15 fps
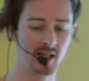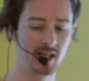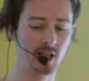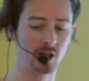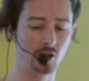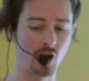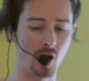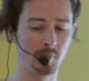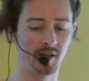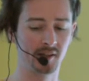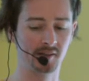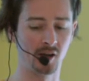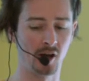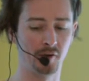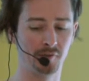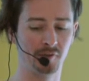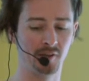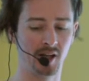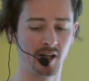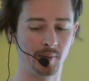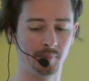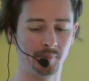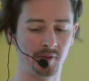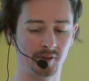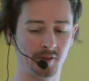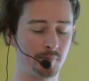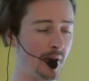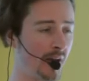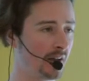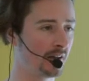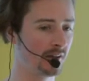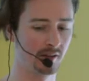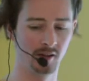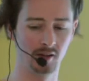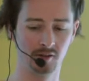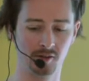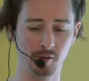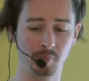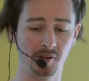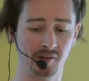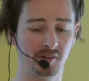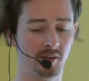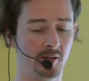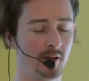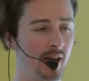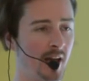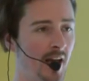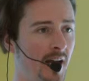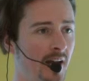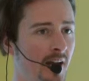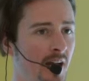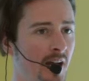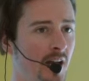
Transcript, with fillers: economics of um, sympathy. Yeah?